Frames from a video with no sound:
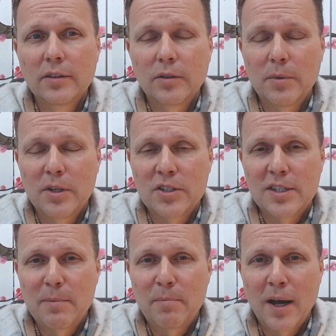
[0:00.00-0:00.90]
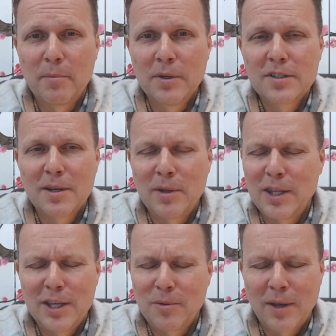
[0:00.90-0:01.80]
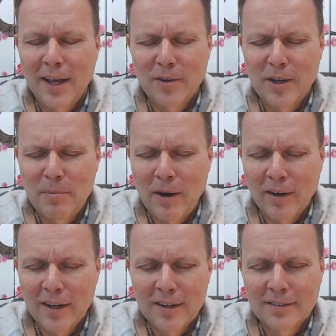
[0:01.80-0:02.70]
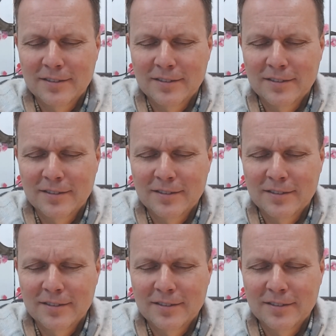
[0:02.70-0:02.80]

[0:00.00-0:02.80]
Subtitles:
emergency department, I'm in the UK, not in America.